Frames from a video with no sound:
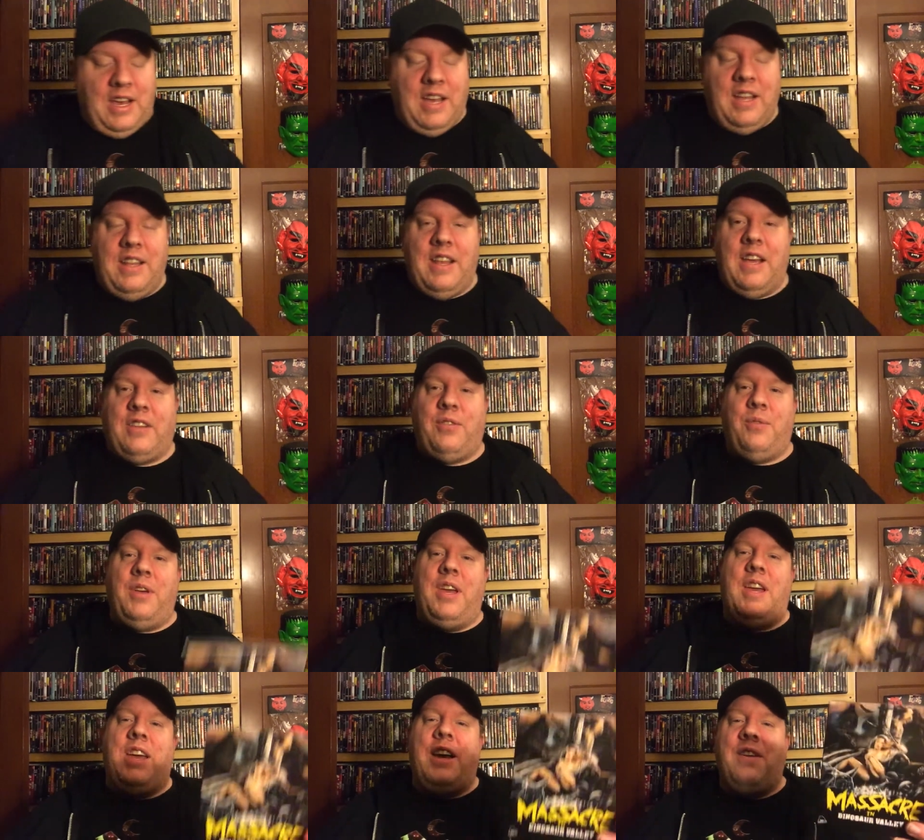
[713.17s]
Uh, next
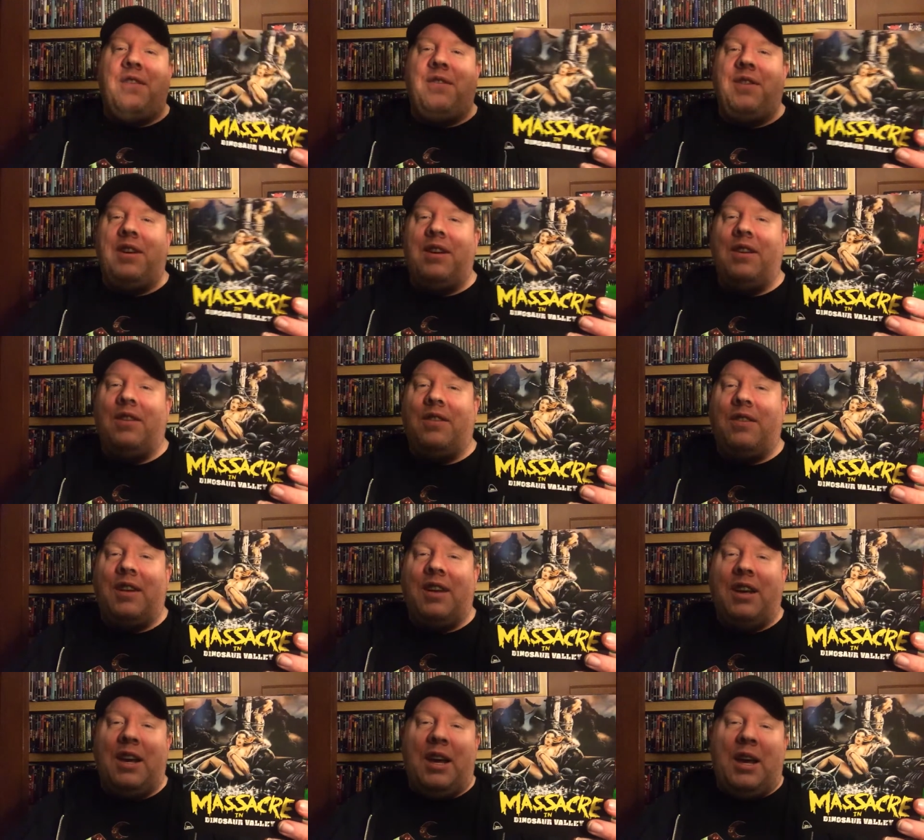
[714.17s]
we have is
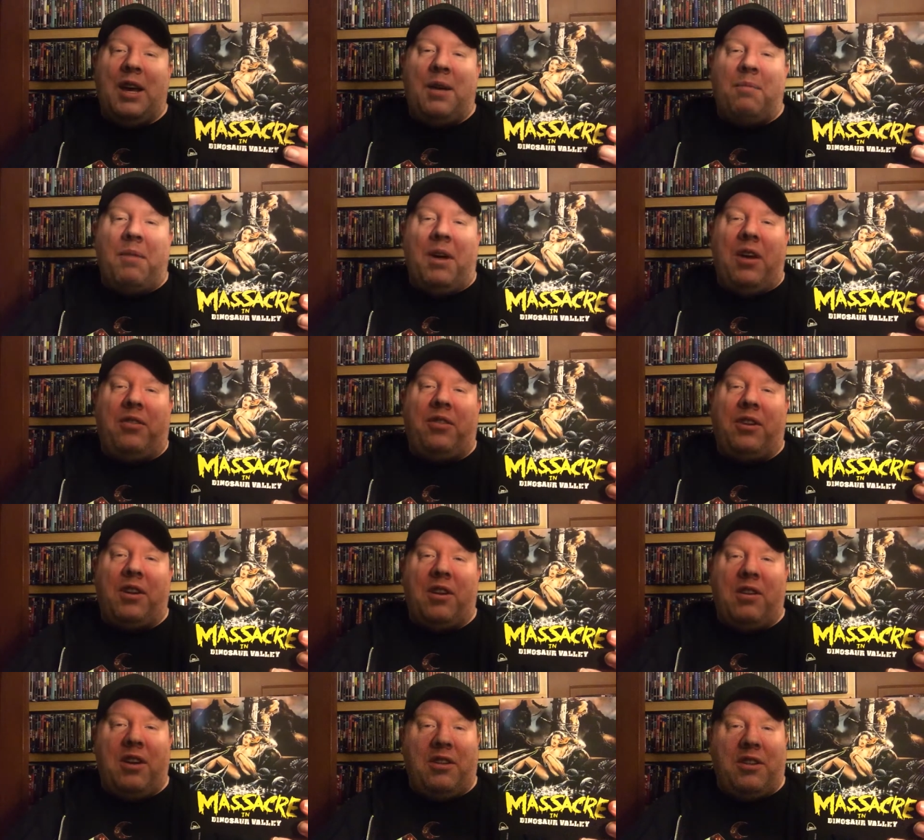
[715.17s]

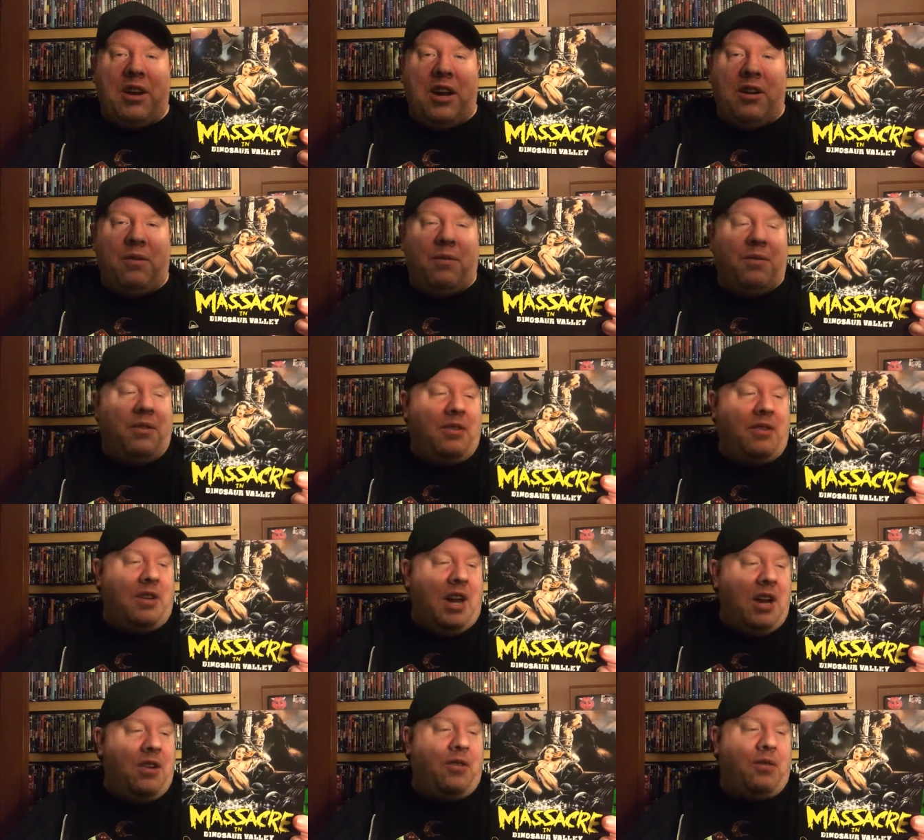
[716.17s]
Massacre at Dino
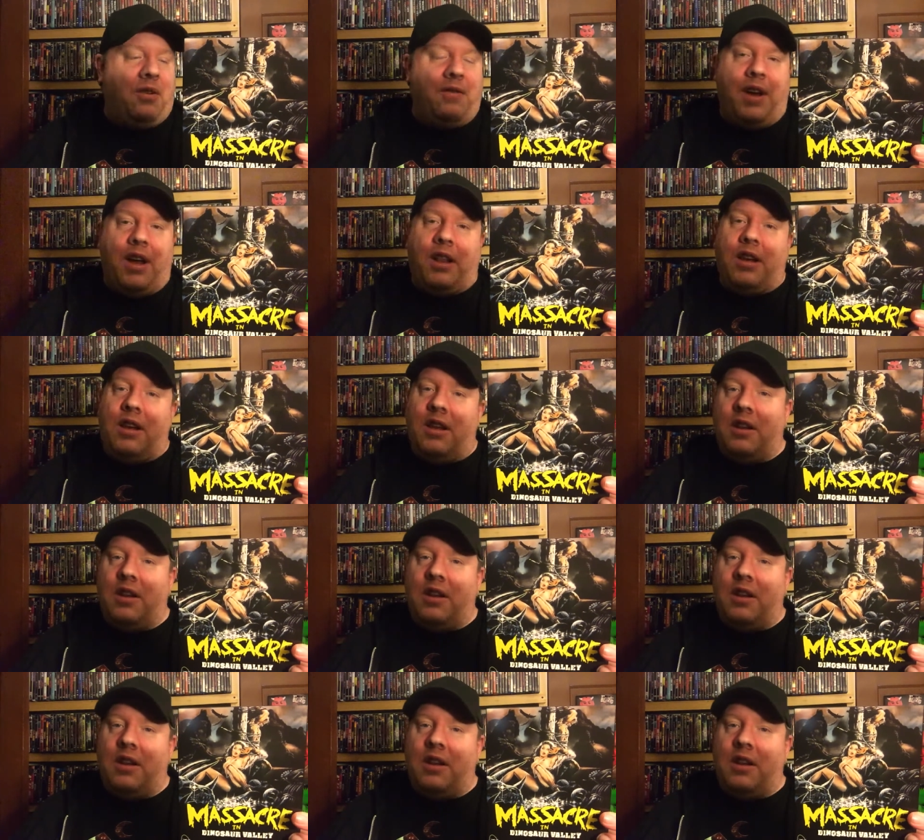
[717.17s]
Dinosaur Valley,